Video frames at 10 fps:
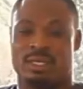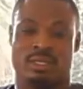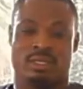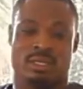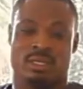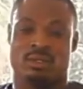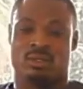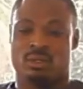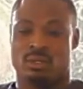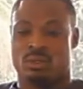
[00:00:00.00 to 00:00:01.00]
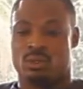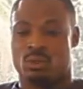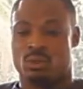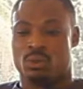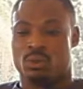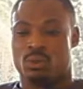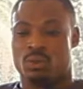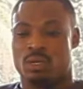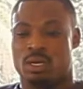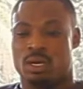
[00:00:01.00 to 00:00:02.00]
Let's take it to
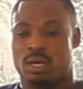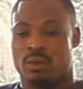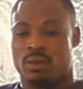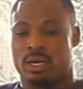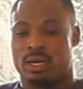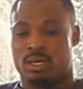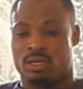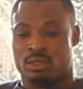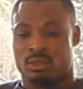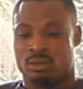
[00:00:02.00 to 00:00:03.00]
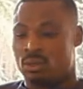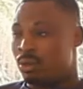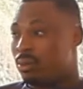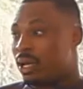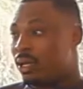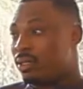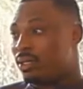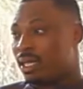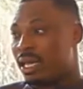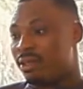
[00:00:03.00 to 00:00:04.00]
our normal
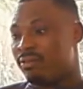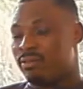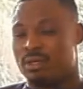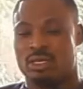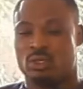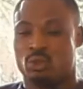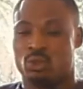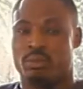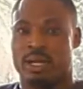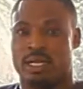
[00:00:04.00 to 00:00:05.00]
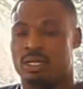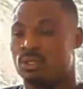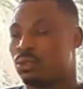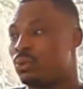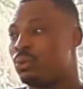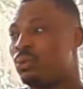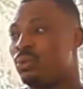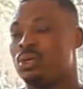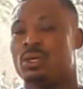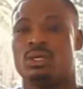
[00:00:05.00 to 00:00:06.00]
life in school, back in school.
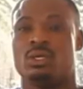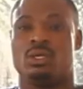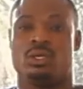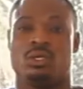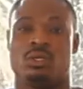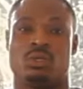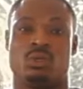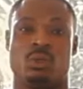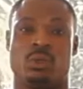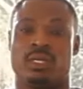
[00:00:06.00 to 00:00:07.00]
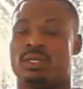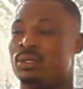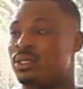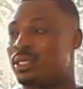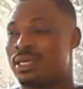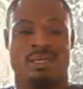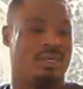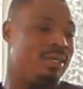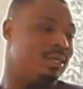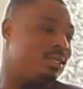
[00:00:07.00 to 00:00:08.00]
You
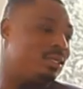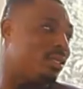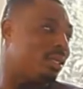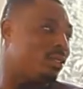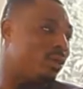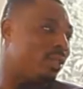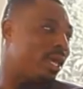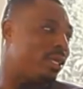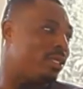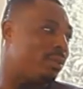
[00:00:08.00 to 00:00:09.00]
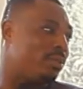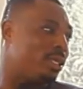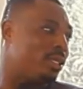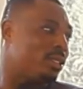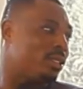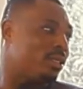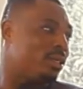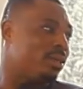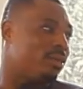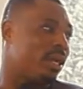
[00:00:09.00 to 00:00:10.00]
study 6 or 9 subjects,
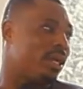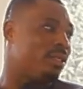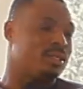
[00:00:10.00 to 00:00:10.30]
right?